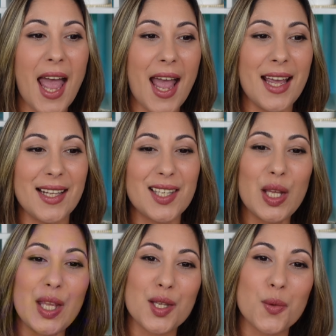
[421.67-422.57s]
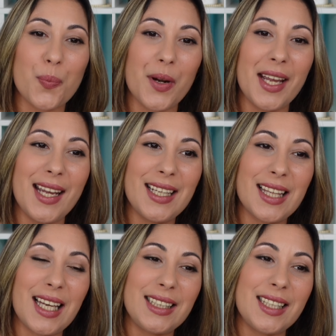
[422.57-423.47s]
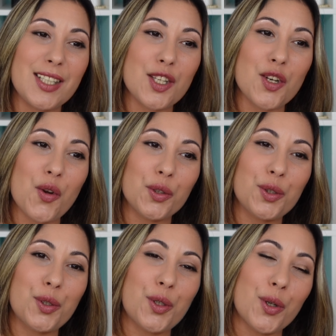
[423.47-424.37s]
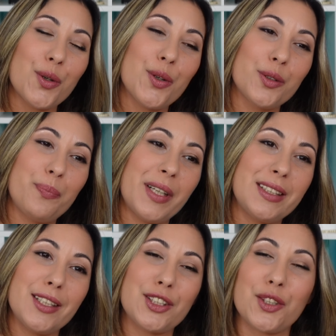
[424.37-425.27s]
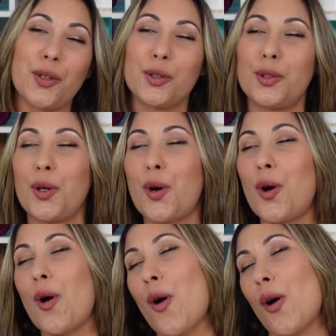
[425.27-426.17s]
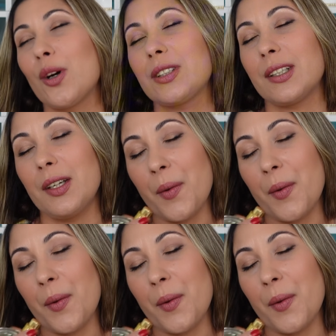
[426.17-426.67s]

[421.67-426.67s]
days in the spring that is not cold, but it's not hot.